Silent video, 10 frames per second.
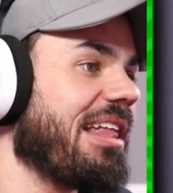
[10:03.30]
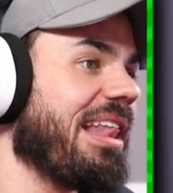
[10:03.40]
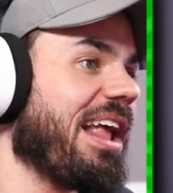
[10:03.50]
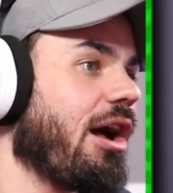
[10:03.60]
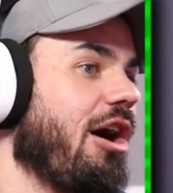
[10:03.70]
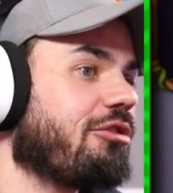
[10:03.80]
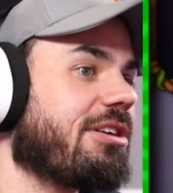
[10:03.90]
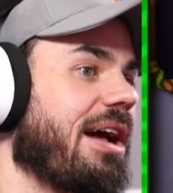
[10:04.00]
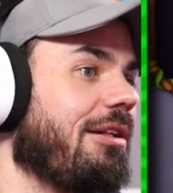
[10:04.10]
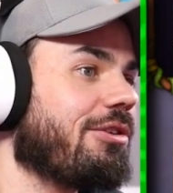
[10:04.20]
like
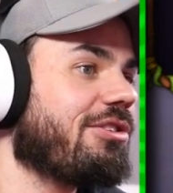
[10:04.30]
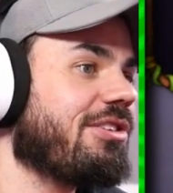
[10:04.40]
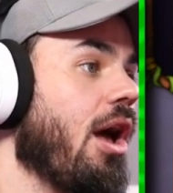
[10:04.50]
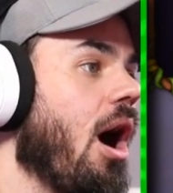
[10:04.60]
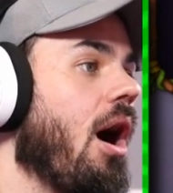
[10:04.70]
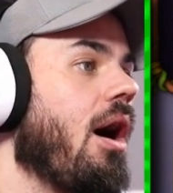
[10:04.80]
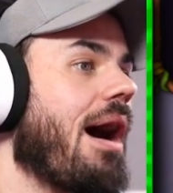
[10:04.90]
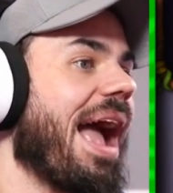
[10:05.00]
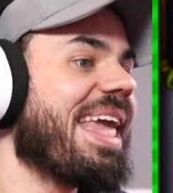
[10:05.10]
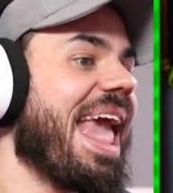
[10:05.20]
$100.
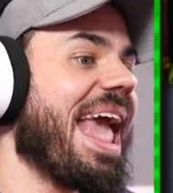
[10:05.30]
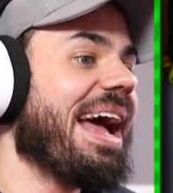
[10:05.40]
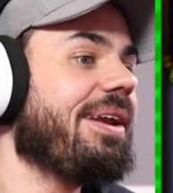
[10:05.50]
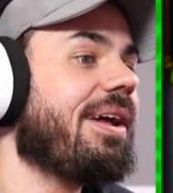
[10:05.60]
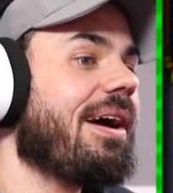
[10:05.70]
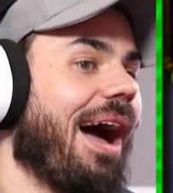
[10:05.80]
I can.